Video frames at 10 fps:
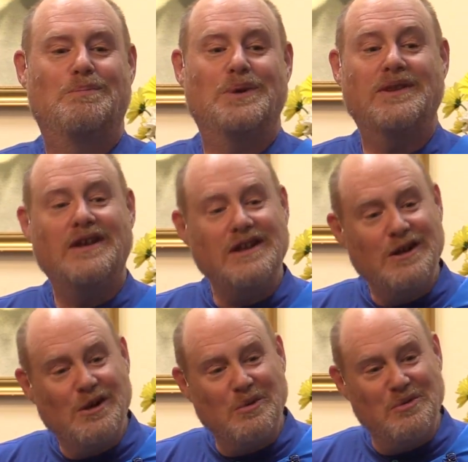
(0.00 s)
but then
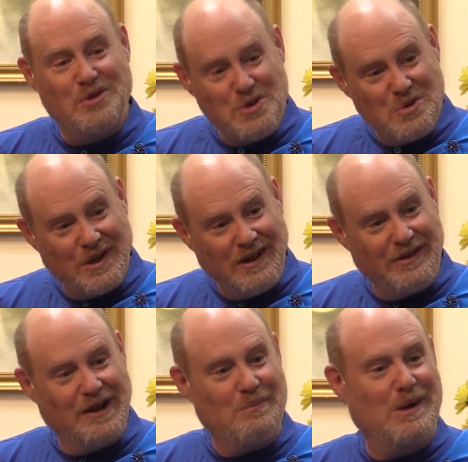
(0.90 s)
you don't do
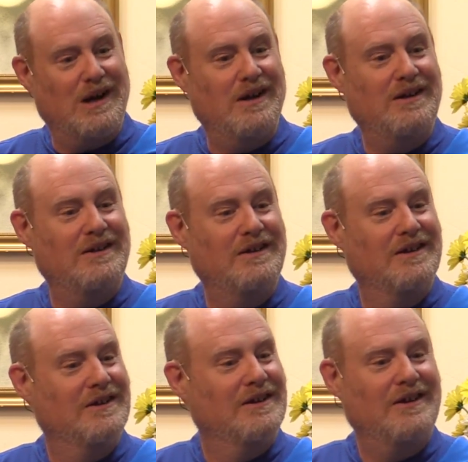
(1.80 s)
anything about it,
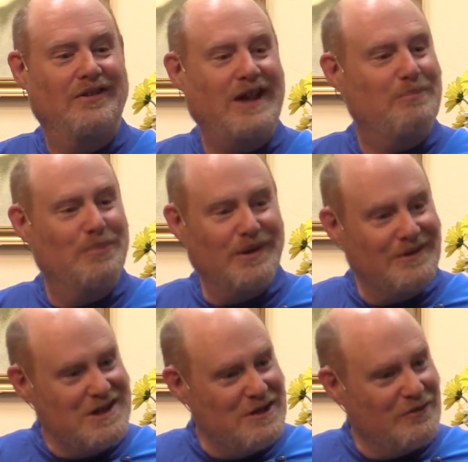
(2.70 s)
that
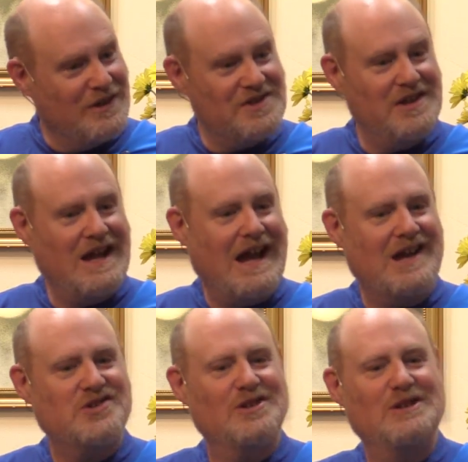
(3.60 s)
belief doesn't
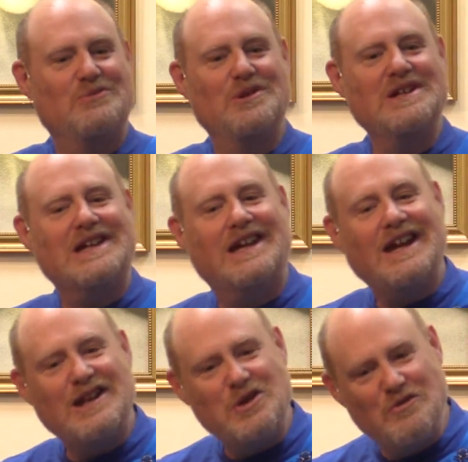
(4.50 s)
actually really
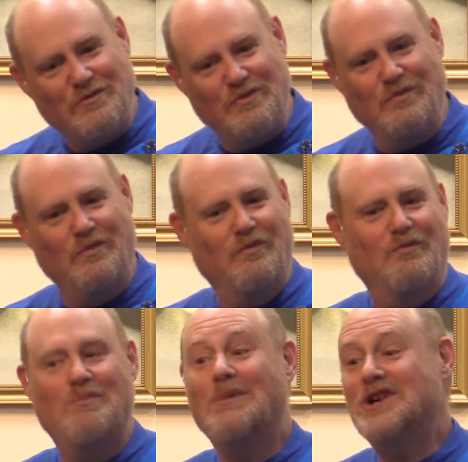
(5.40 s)
get you
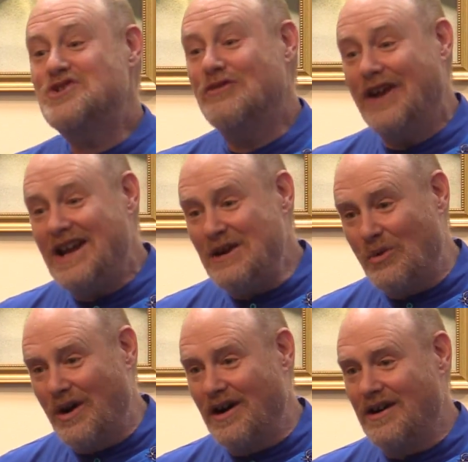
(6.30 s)
much of
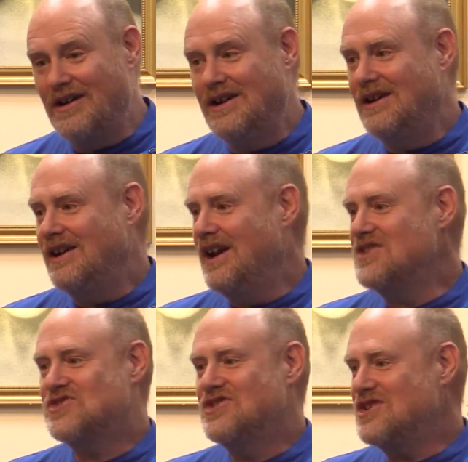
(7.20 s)
anywhere.
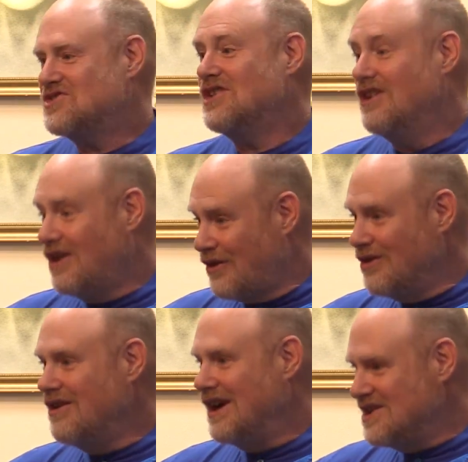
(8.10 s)
It's just
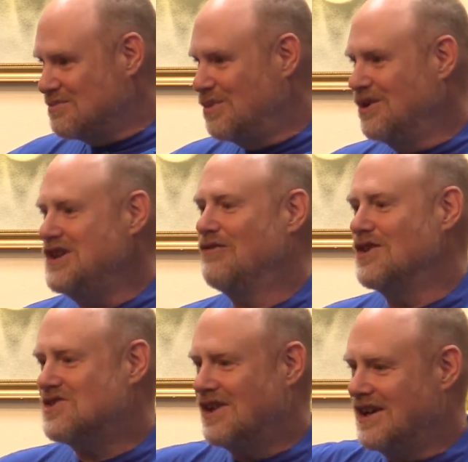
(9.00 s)
another nice belief.
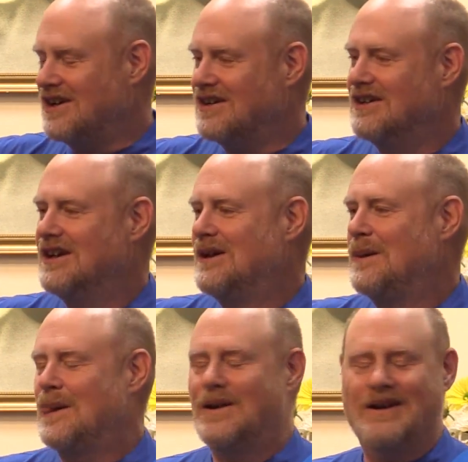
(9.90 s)
It's like it
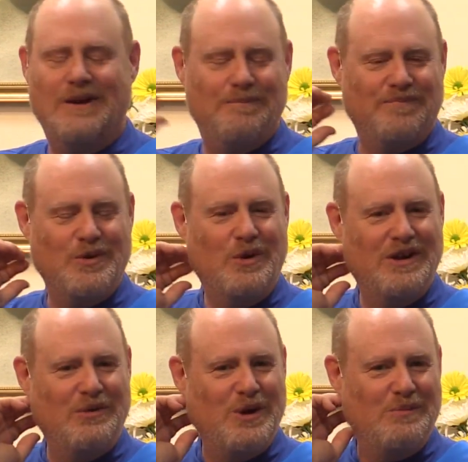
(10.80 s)

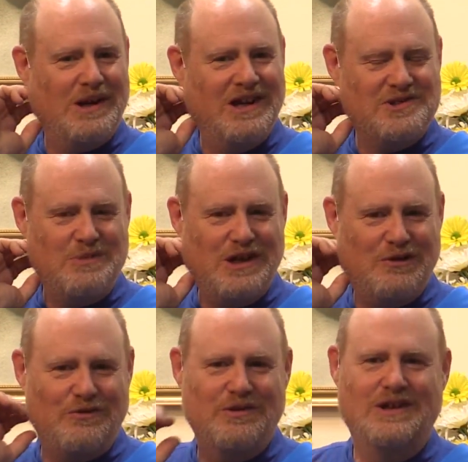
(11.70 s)
reminds me
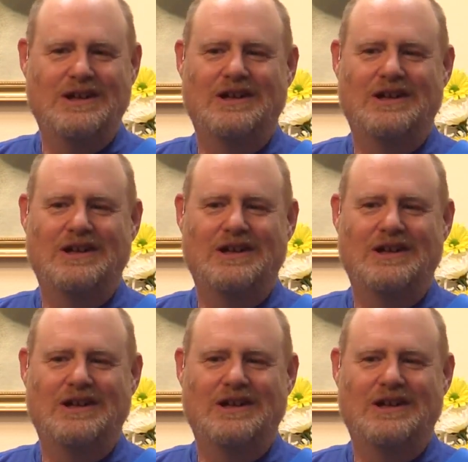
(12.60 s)
of